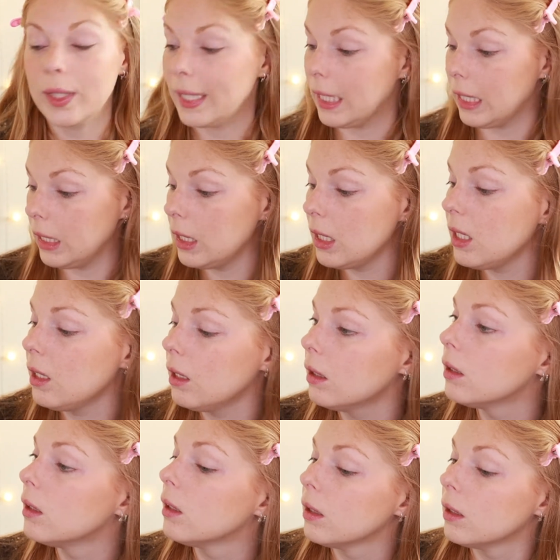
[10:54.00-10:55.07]
Okay,
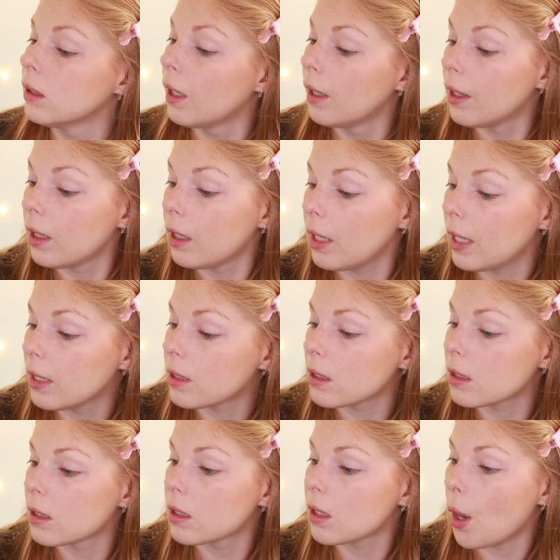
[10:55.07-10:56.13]

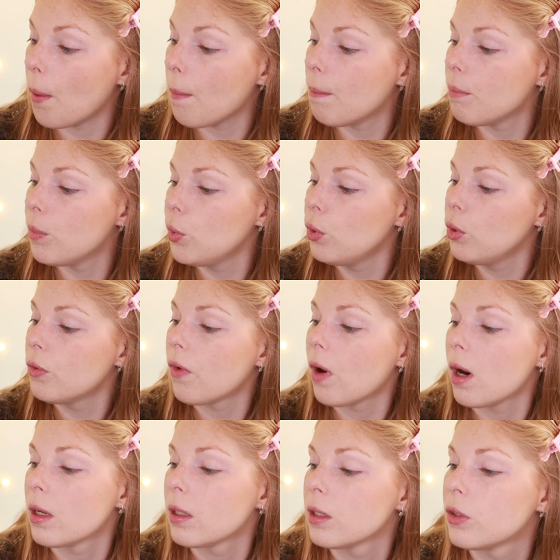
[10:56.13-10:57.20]
let's move
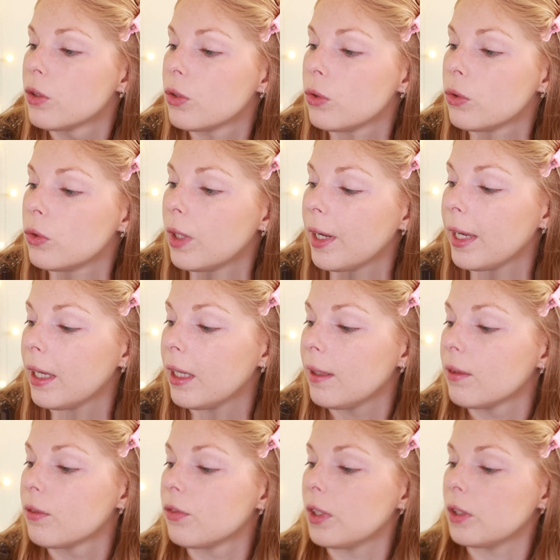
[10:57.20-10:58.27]
on to
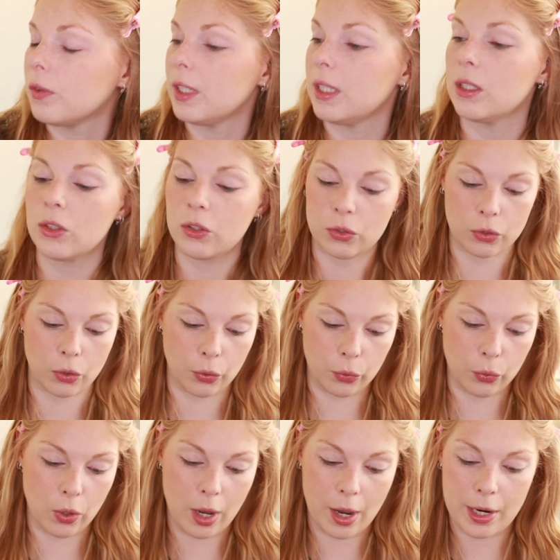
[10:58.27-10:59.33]
a very
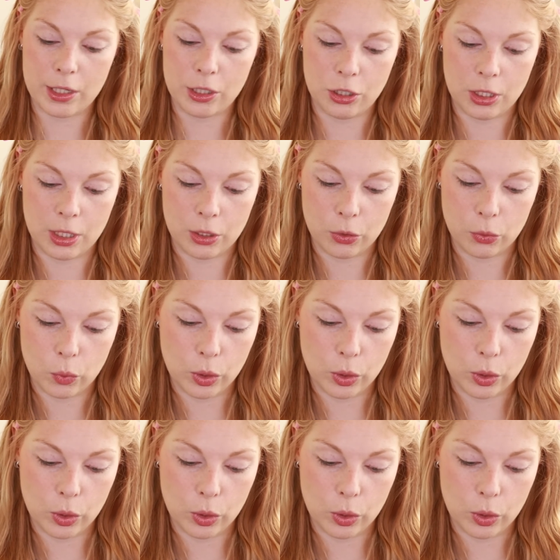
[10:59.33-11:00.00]
subtle eyeshadow